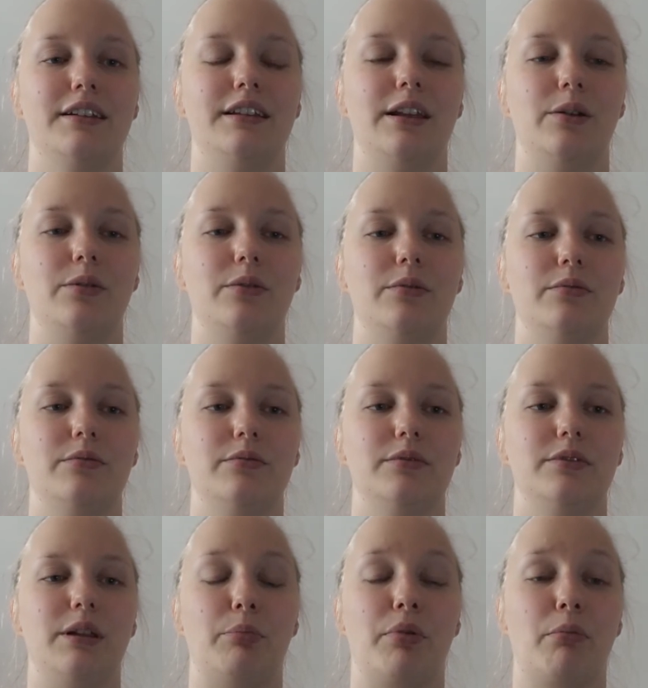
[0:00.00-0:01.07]
there
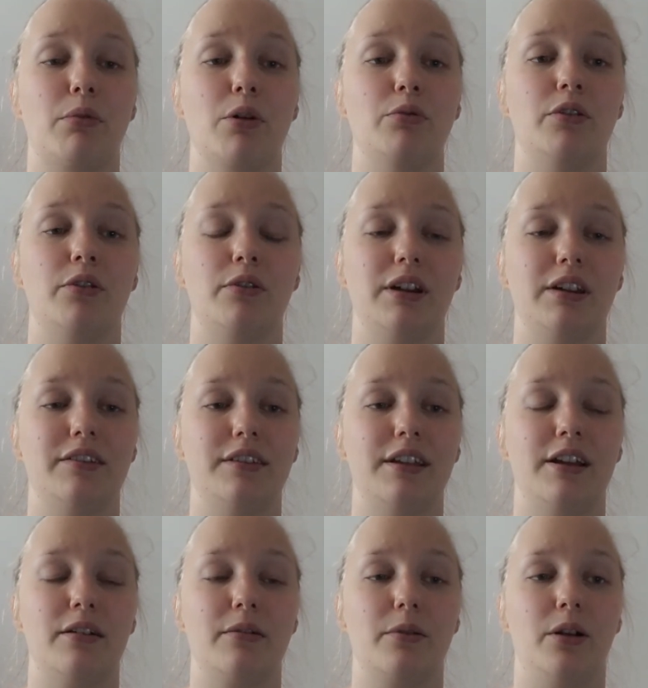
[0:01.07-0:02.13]
the promoter is
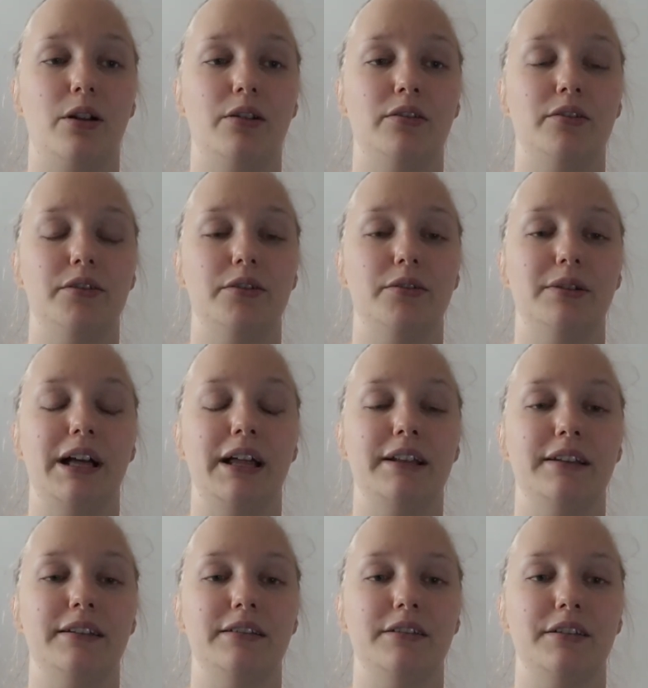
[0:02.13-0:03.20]
there also
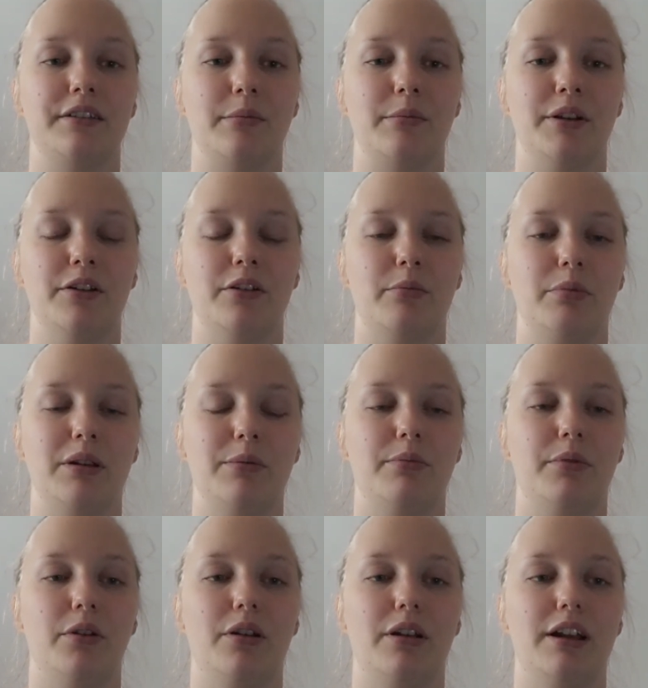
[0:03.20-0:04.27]
and some other
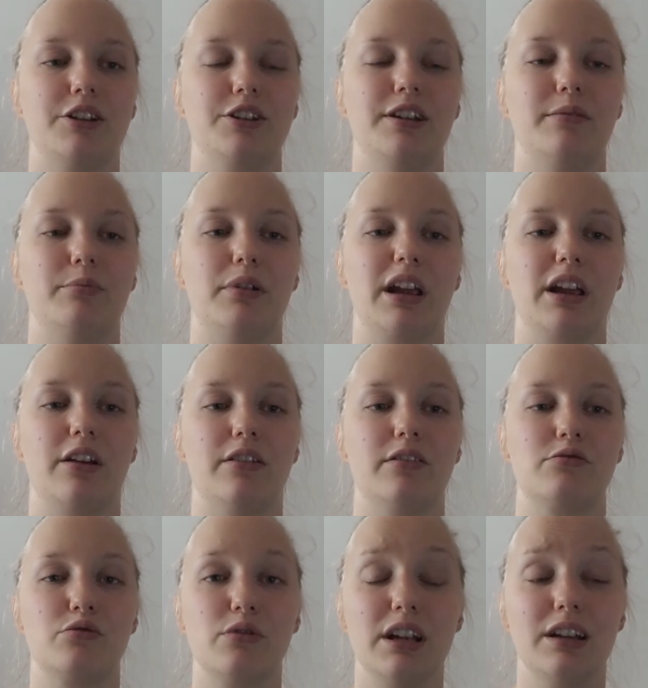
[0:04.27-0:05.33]
people and she's bringing us
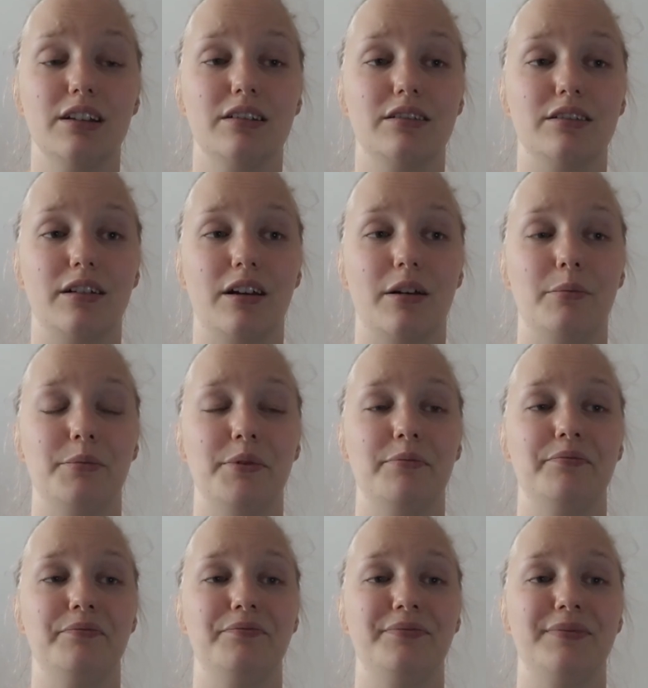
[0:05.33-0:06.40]
drinks. Um,
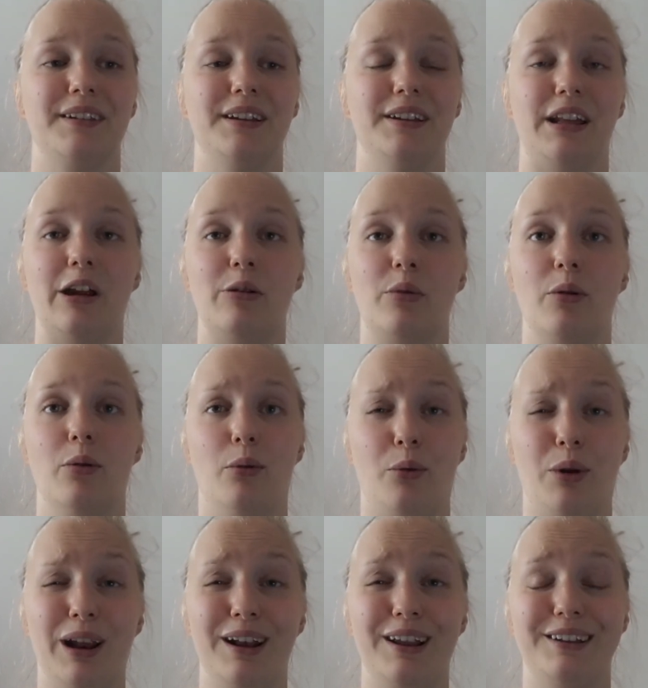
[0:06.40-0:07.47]
they were
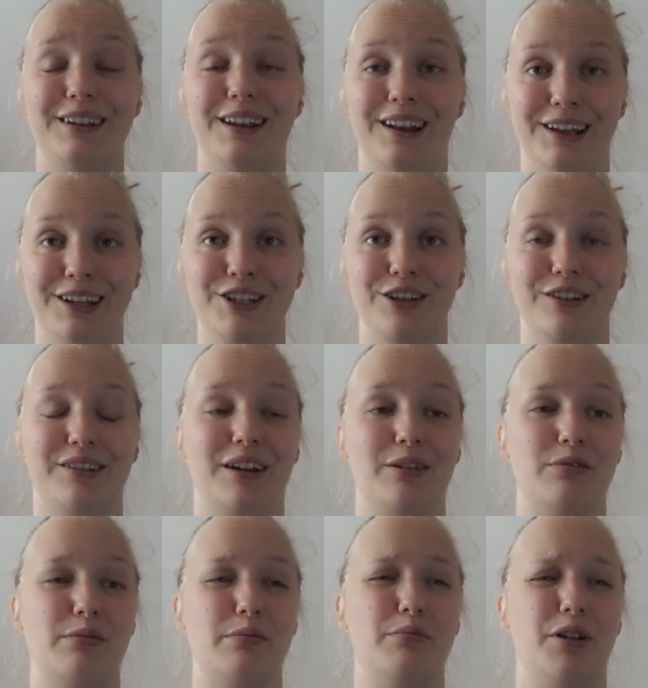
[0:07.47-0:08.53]
really delicious. I
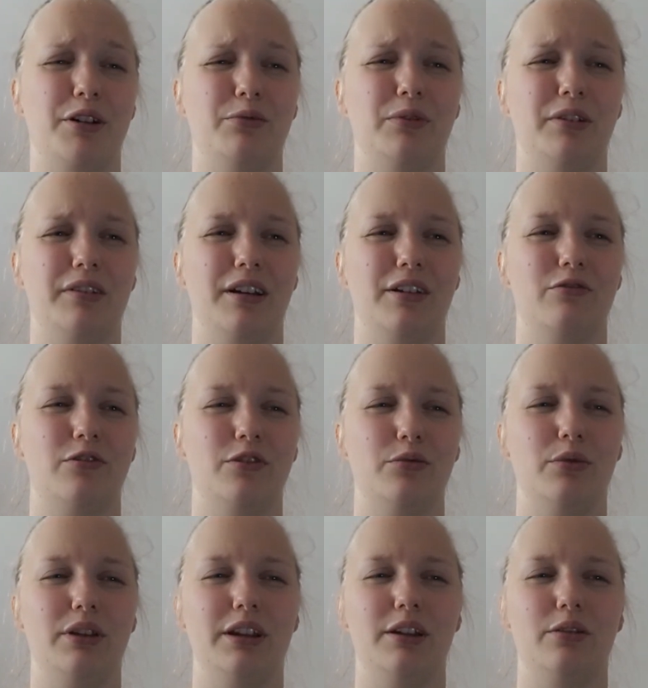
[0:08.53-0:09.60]
remember it was like
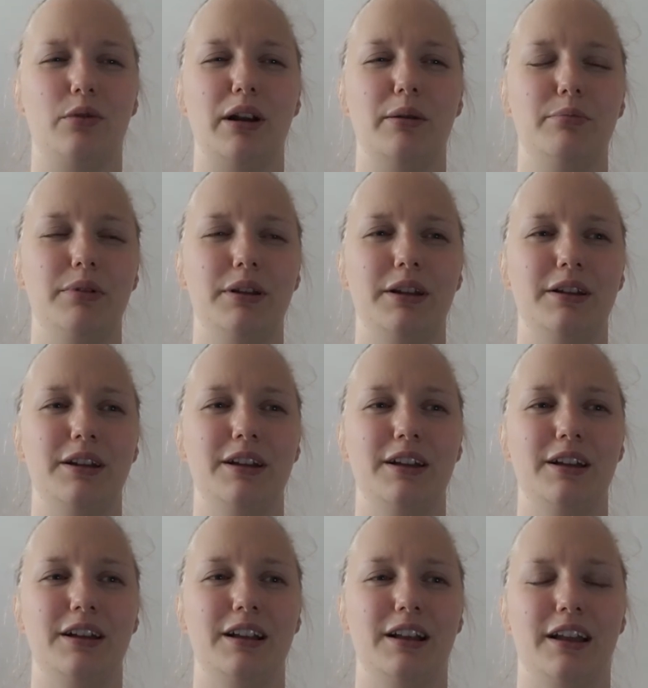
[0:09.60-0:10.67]
fruity, grapey,
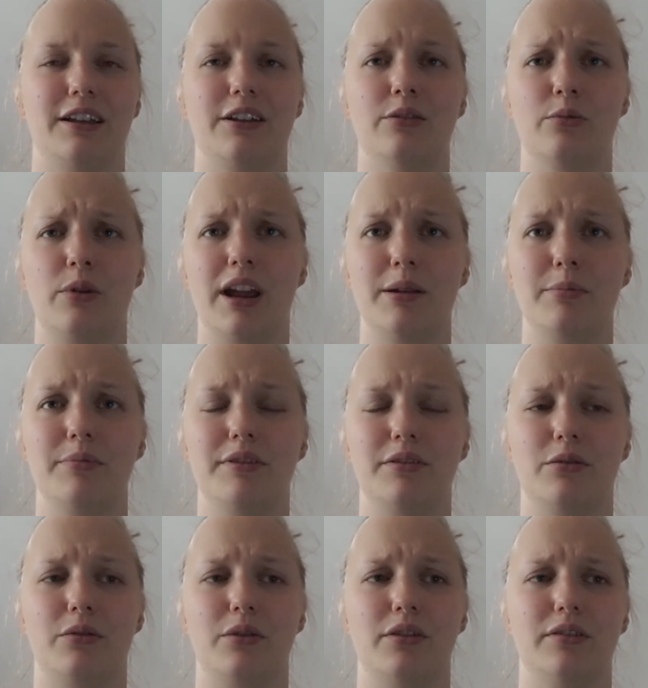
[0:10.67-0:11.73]
like grapes
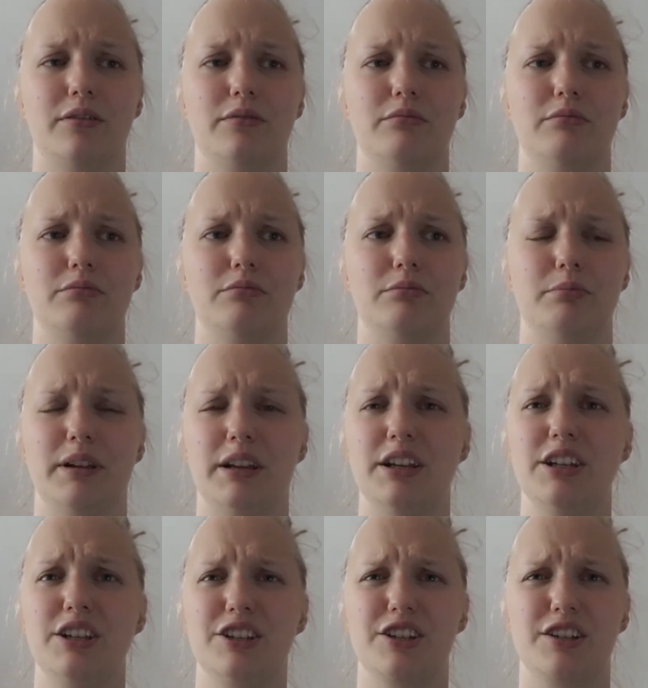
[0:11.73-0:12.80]
or
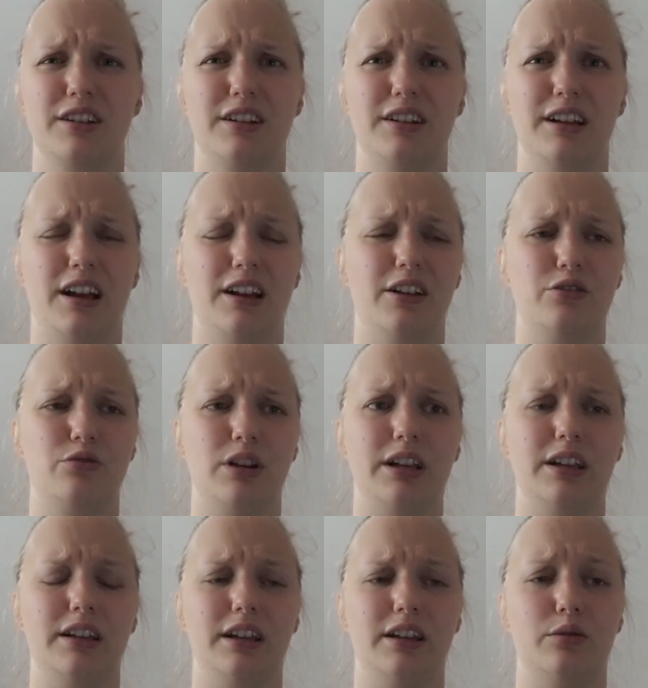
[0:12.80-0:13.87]
peach kind of
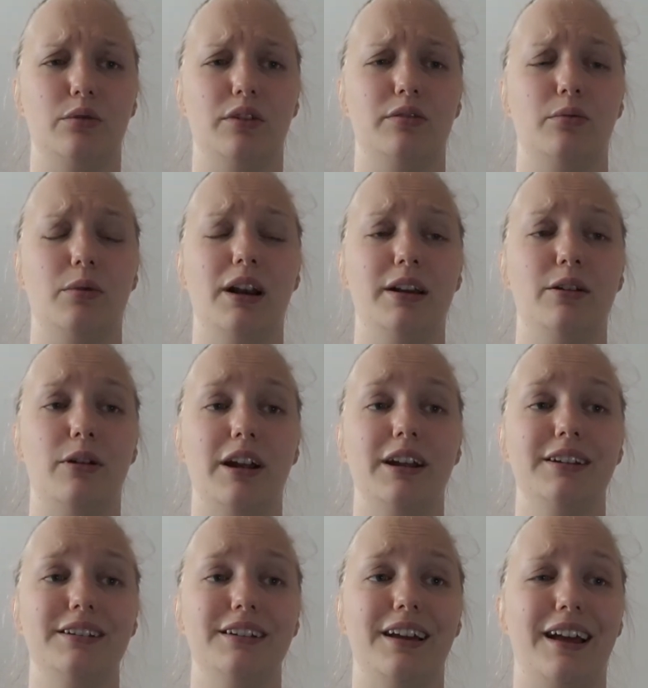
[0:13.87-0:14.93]
drink. It was really
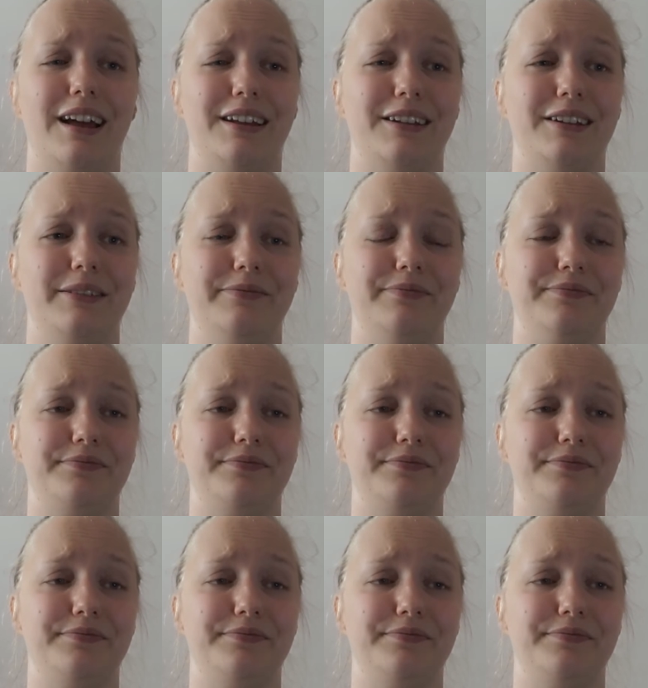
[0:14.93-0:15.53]
great and